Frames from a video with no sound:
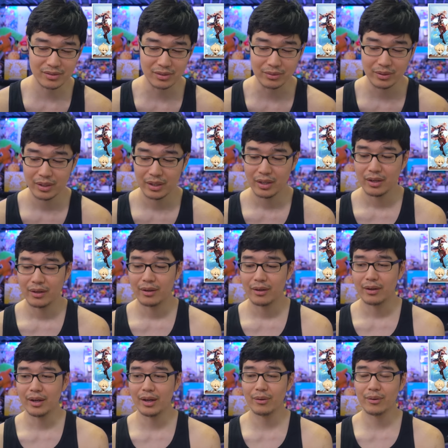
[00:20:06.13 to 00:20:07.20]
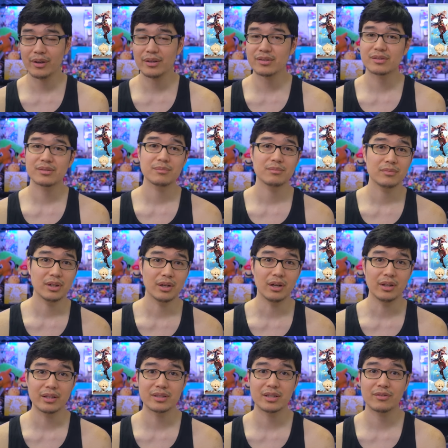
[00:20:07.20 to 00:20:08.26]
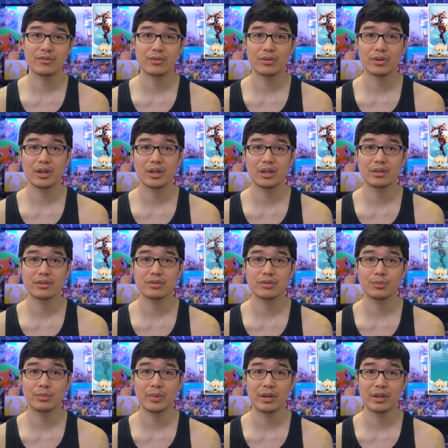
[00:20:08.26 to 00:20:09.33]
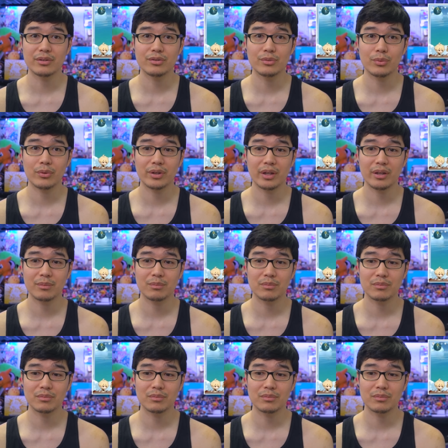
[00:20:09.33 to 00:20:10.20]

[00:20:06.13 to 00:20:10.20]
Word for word: So, anyways, uh, that's it for uh, two, my 2.8